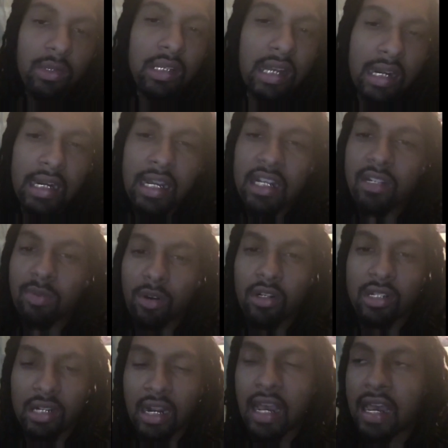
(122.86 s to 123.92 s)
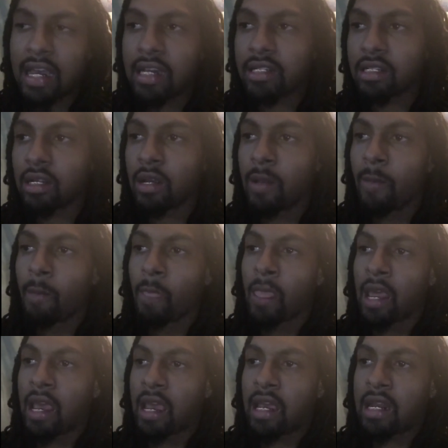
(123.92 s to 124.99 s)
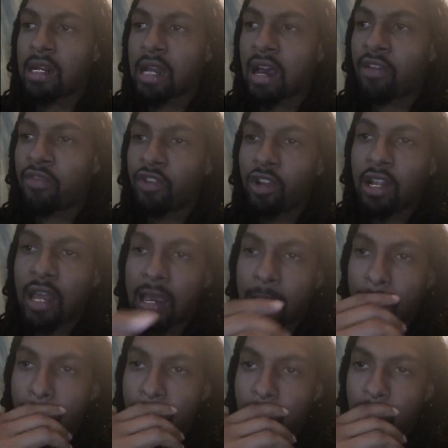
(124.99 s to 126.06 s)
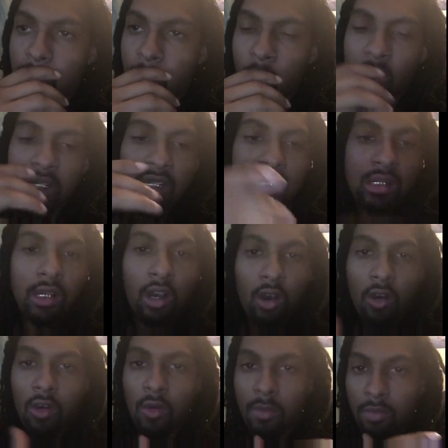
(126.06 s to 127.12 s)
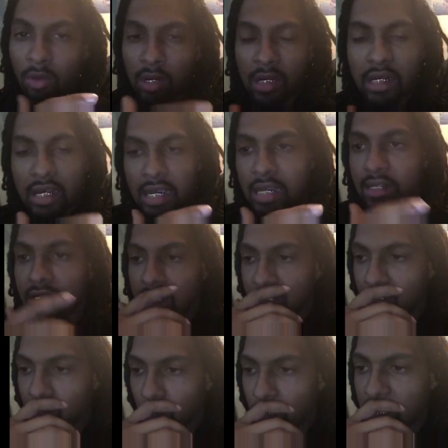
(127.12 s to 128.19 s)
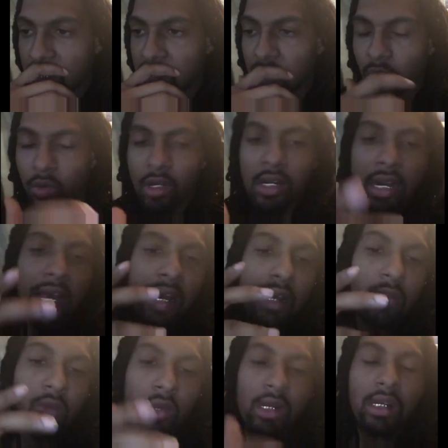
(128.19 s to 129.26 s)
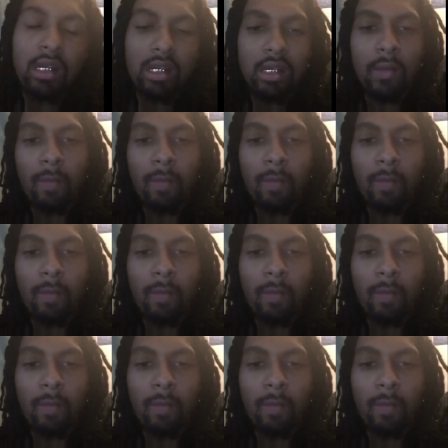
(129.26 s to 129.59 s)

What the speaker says: that next person has. And I feel like with this whole bully gang situation, we're not really